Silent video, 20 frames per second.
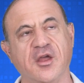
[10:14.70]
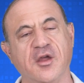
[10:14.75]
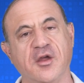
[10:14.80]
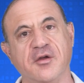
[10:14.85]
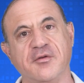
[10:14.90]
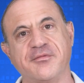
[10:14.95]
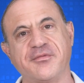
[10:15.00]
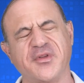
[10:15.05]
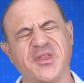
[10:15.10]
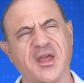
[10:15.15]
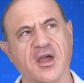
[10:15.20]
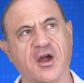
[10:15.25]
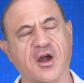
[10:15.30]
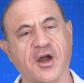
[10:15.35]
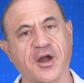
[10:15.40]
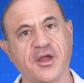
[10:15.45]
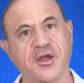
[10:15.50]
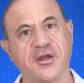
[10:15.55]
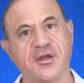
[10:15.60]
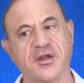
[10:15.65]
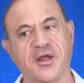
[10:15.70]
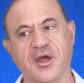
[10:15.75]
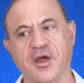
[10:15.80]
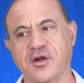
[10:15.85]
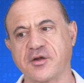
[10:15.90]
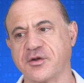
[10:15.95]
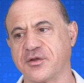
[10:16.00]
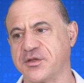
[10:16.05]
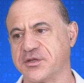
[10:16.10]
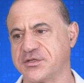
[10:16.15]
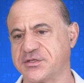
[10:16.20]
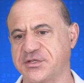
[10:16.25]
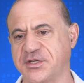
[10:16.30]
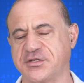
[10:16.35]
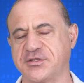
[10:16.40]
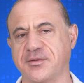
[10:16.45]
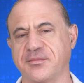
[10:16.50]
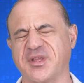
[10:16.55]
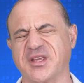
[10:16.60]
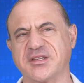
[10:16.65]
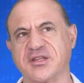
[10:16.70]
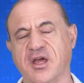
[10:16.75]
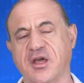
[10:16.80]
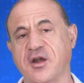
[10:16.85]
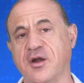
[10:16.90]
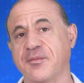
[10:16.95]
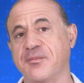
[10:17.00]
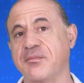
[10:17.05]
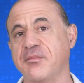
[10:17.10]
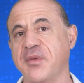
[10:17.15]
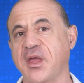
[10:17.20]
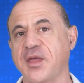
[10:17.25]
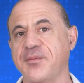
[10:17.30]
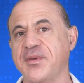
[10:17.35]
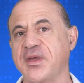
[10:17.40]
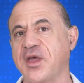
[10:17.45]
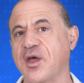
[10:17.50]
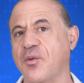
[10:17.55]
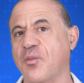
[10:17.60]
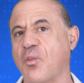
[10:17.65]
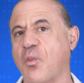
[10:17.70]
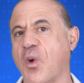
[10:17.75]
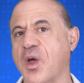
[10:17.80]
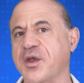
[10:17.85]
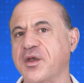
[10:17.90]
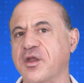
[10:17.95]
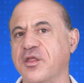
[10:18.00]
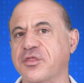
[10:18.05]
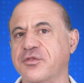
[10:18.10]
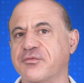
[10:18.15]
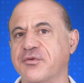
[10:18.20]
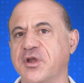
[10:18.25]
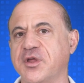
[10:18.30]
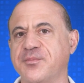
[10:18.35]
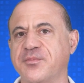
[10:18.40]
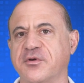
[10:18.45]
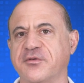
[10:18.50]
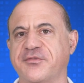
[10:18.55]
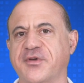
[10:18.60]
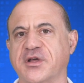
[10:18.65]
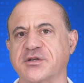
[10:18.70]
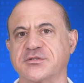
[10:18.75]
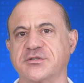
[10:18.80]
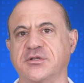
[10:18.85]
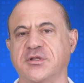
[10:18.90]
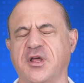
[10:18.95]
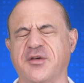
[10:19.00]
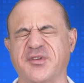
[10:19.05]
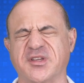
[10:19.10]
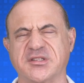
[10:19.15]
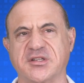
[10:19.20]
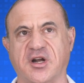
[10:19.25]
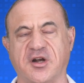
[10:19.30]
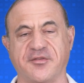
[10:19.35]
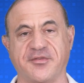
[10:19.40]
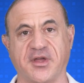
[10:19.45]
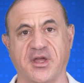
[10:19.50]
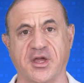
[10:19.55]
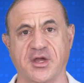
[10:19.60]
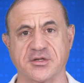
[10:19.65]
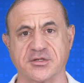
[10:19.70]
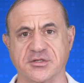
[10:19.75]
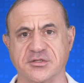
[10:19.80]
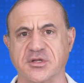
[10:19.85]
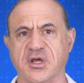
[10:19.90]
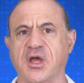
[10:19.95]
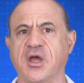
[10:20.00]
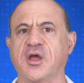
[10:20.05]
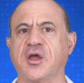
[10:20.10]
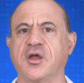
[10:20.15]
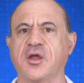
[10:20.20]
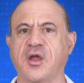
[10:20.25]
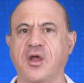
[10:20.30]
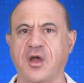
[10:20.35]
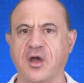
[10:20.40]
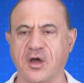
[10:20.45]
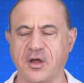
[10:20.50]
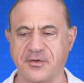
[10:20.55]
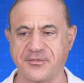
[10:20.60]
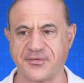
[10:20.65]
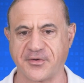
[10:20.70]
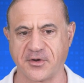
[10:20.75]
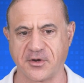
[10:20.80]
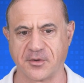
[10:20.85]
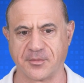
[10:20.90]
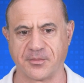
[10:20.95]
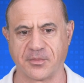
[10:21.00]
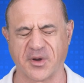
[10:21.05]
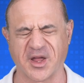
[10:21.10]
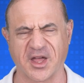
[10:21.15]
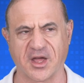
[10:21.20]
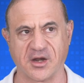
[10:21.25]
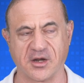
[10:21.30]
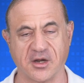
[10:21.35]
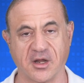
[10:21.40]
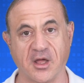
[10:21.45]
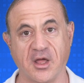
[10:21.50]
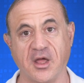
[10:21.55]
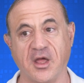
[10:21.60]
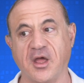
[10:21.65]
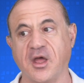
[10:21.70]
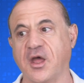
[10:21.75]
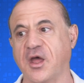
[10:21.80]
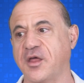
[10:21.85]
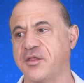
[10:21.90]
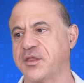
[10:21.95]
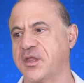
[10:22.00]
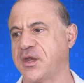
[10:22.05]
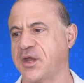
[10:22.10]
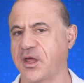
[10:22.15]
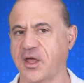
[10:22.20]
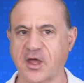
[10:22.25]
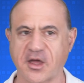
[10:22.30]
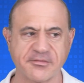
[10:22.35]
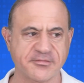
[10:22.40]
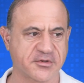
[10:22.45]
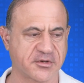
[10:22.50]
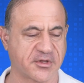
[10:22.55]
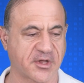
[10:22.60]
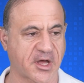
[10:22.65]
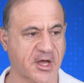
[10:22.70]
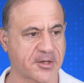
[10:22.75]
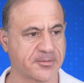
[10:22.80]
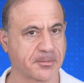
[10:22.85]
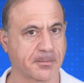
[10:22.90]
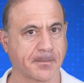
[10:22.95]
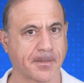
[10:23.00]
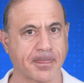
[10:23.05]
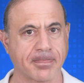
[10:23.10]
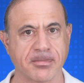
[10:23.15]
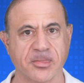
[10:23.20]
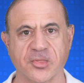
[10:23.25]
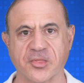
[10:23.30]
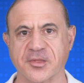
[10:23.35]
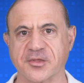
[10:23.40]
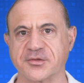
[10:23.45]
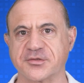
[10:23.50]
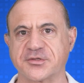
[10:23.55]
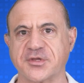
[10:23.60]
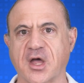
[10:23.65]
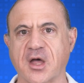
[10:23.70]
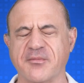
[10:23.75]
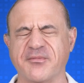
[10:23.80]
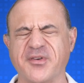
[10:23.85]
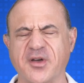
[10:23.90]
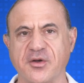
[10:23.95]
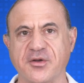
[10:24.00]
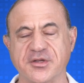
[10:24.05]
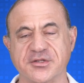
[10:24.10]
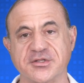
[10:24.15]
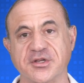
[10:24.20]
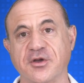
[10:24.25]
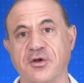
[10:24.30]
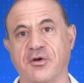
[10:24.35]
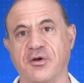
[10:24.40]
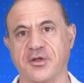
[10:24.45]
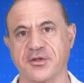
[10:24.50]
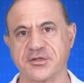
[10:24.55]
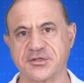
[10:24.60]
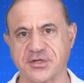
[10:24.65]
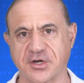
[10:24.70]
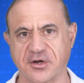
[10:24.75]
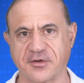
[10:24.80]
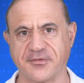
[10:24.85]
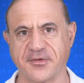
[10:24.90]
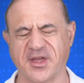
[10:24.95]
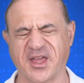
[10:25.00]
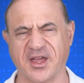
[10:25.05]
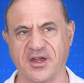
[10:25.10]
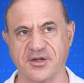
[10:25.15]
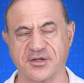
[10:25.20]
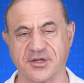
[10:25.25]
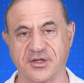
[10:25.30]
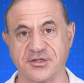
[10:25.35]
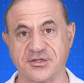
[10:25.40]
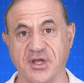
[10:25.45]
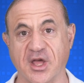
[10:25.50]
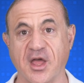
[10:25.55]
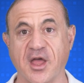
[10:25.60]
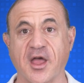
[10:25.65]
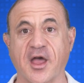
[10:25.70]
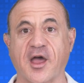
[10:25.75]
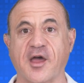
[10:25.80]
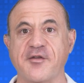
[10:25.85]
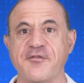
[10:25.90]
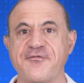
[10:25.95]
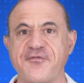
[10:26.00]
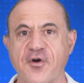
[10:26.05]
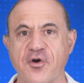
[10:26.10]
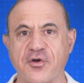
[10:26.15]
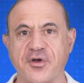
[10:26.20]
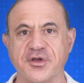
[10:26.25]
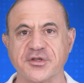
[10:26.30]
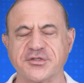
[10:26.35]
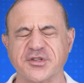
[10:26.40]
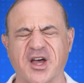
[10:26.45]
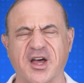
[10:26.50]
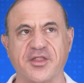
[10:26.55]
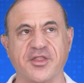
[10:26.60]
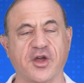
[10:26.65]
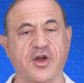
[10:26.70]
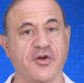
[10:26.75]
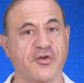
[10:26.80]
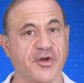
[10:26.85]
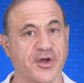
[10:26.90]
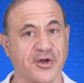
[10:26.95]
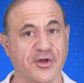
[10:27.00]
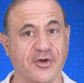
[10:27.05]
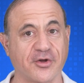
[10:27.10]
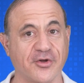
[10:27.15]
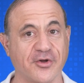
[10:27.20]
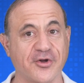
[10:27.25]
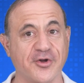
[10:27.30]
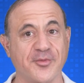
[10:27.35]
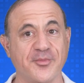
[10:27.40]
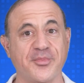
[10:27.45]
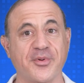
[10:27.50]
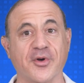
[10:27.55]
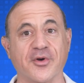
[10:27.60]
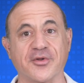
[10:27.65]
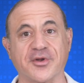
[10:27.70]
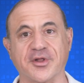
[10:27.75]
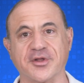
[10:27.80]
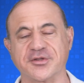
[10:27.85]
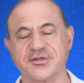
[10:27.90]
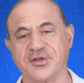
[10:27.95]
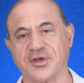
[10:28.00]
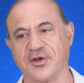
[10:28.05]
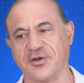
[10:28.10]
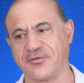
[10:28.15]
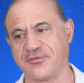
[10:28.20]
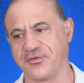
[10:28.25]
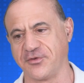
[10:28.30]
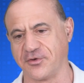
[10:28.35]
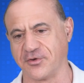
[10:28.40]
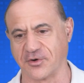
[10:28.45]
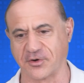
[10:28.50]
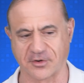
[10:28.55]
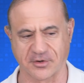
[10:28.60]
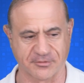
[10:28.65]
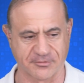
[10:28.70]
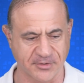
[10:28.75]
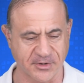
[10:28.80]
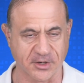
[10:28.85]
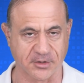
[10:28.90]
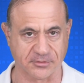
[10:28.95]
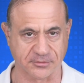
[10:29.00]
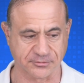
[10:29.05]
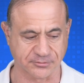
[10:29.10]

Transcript: For the architect or the system designer, maybe get one to three professional level certifications. Good for your brand. And then after that, stop focusing on certifications and focus on the critical components of your career.